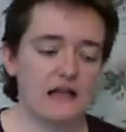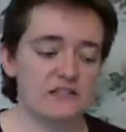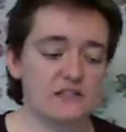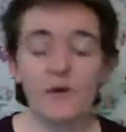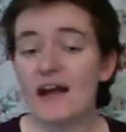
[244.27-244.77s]

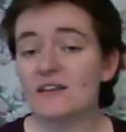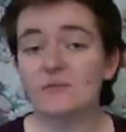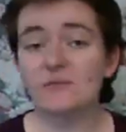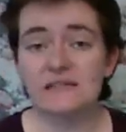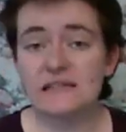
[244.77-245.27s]
so I
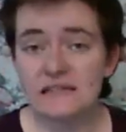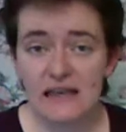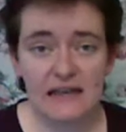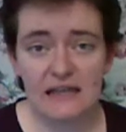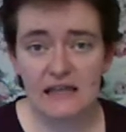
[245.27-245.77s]
don't
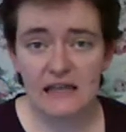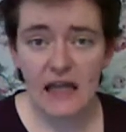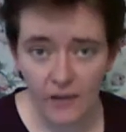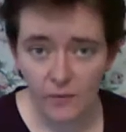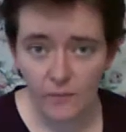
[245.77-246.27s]
need any
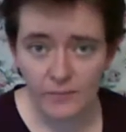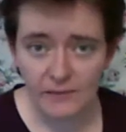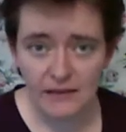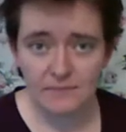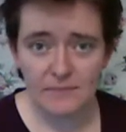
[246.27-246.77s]
help
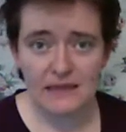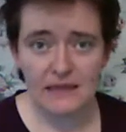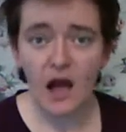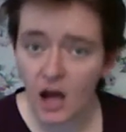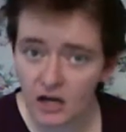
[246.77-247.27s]
in
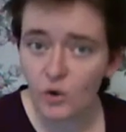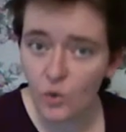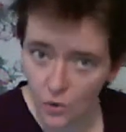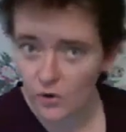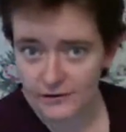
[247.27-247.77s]
being
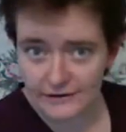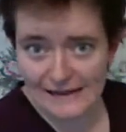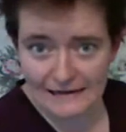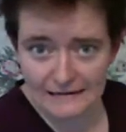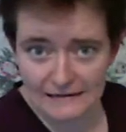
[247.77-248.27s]

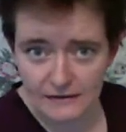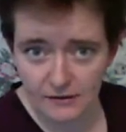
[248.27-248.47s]
uncoordinated.